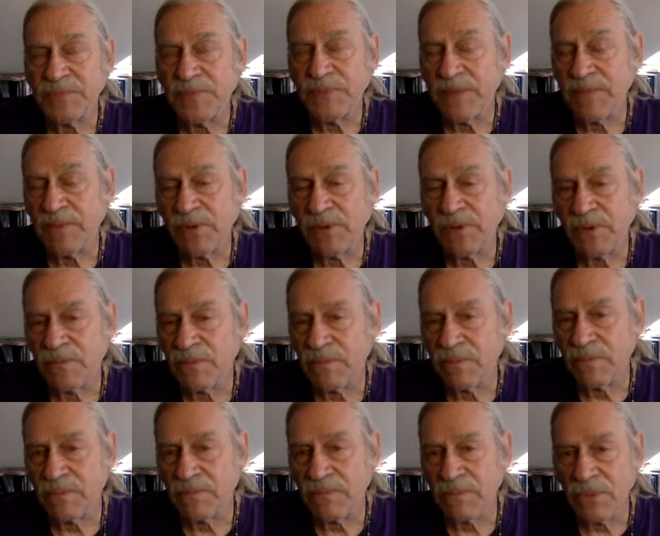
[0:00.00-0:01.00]
people are
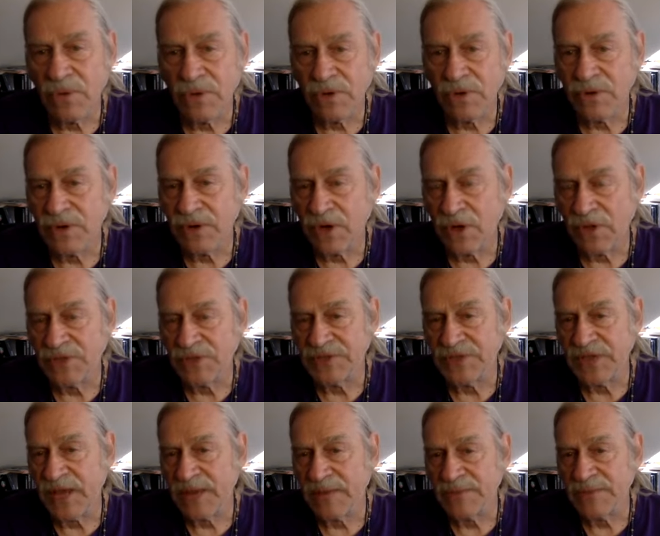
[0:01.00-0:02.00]
murdering all these
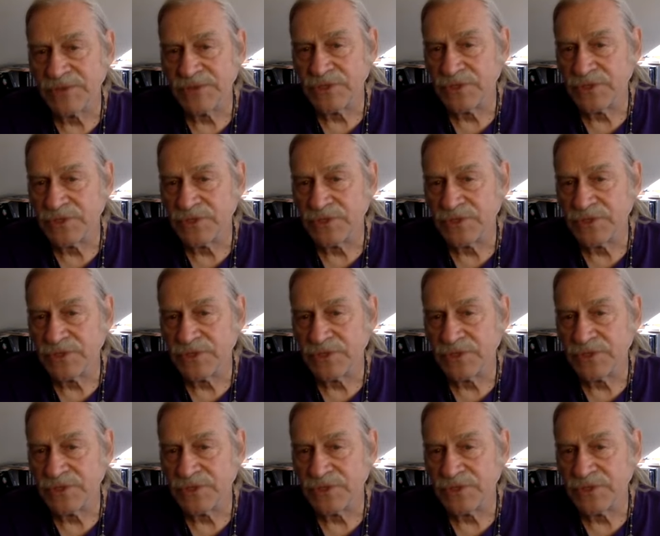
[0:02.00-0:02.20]
animals